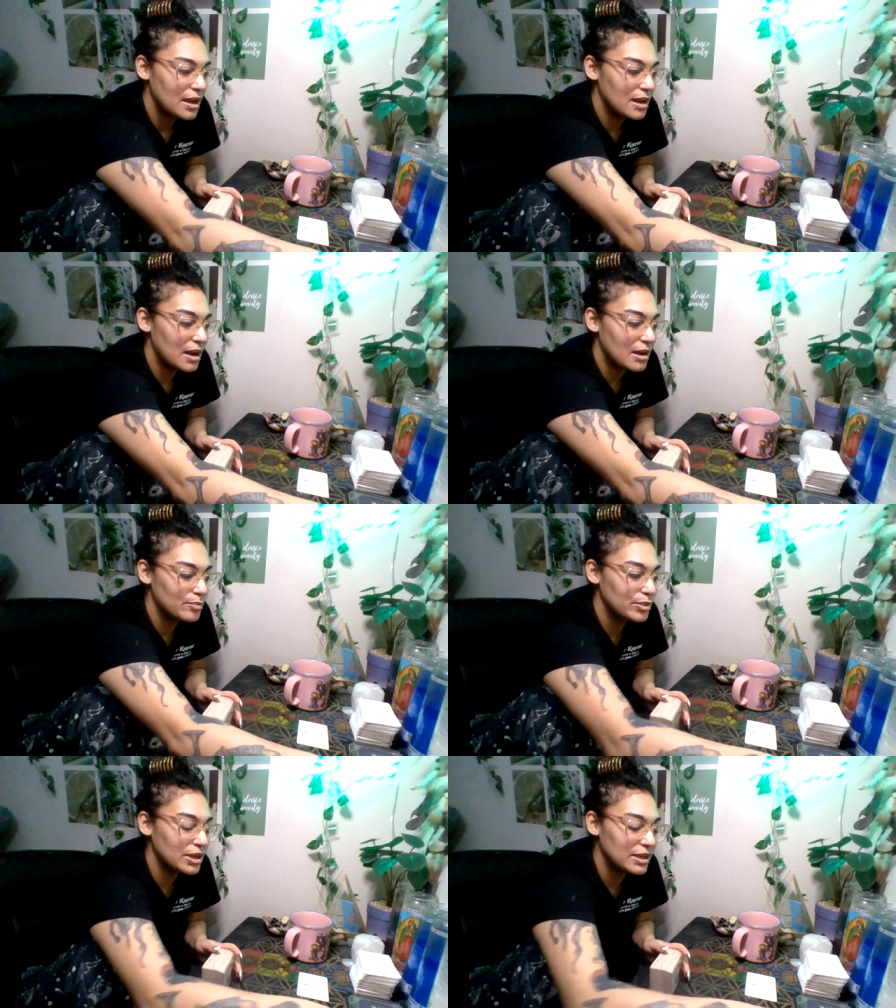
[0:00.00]

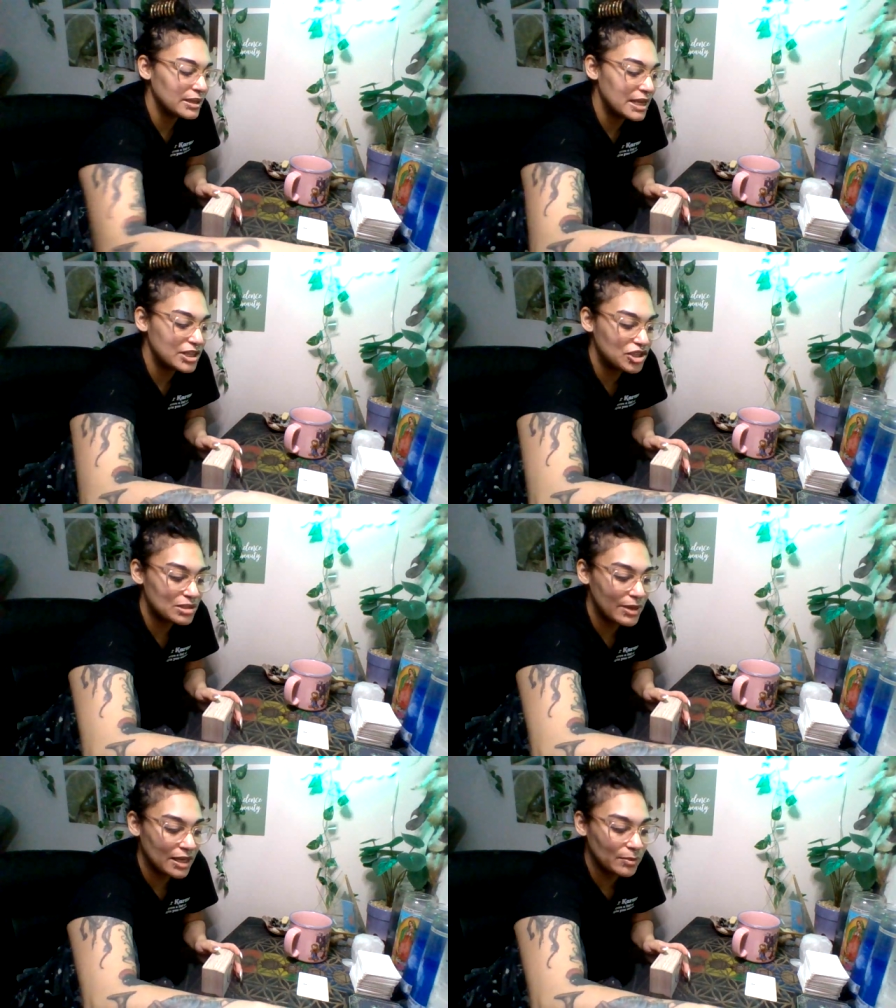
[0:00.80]
But it's just
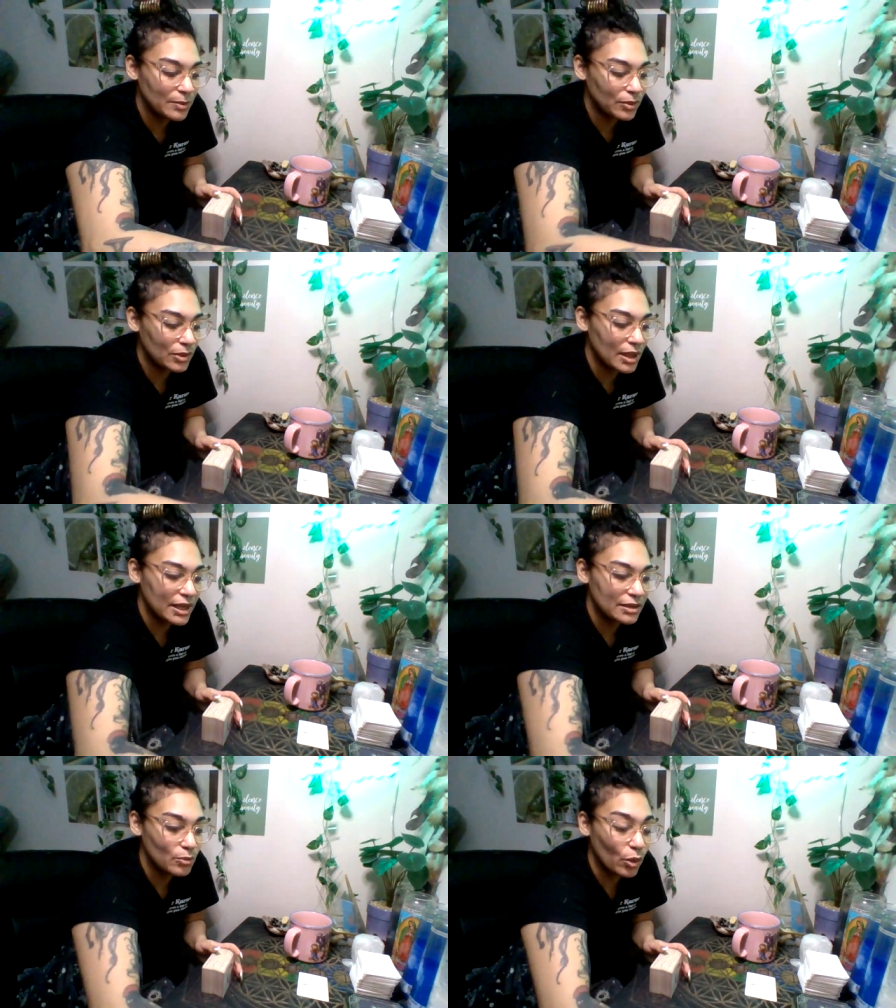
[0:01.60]
making people
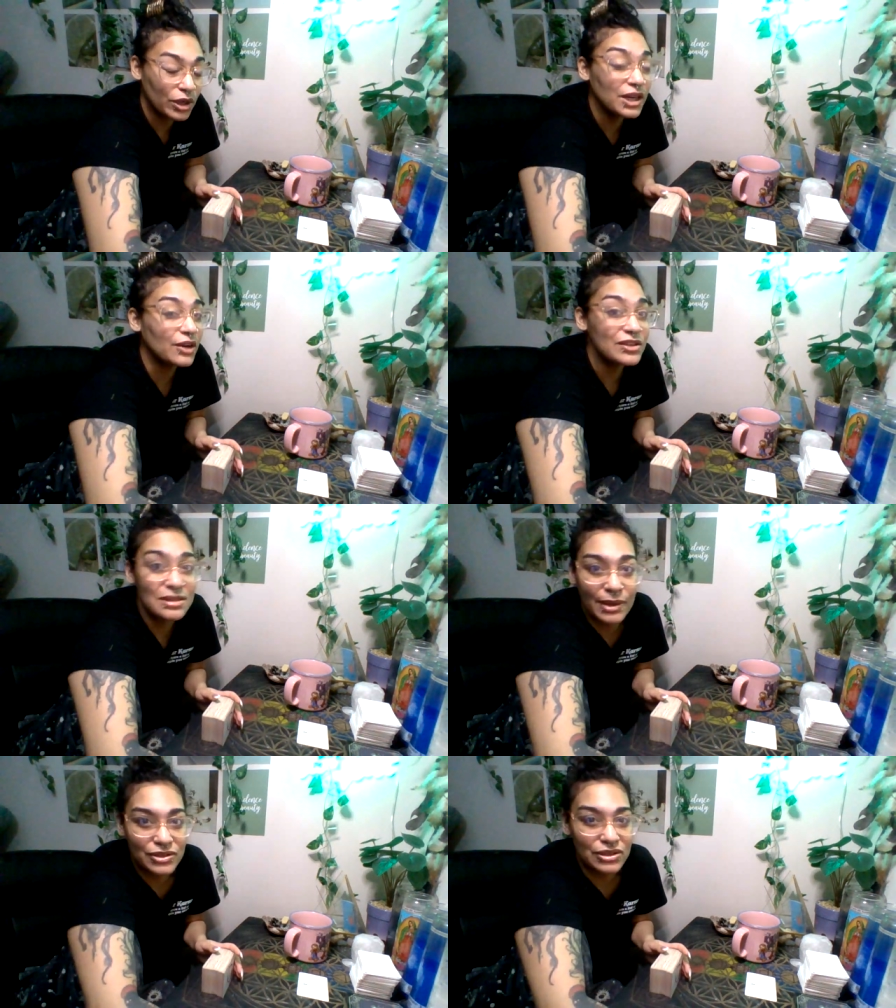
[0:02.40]
like more curious
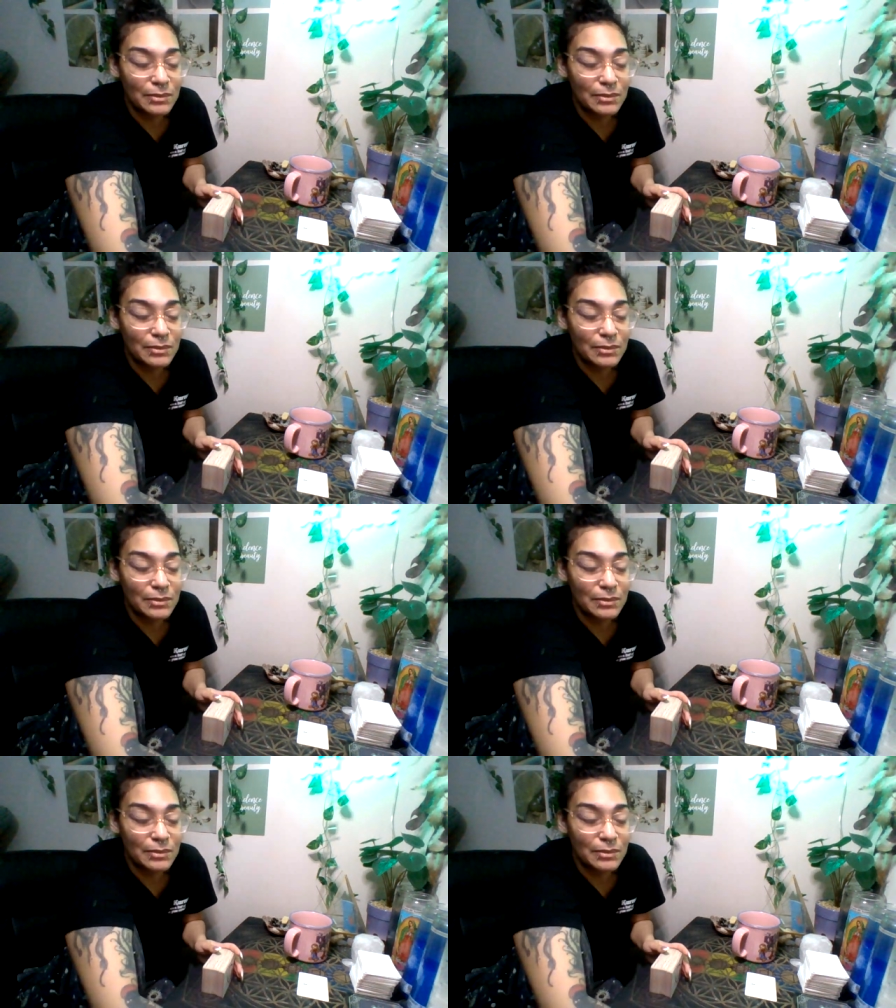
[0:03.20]
about you.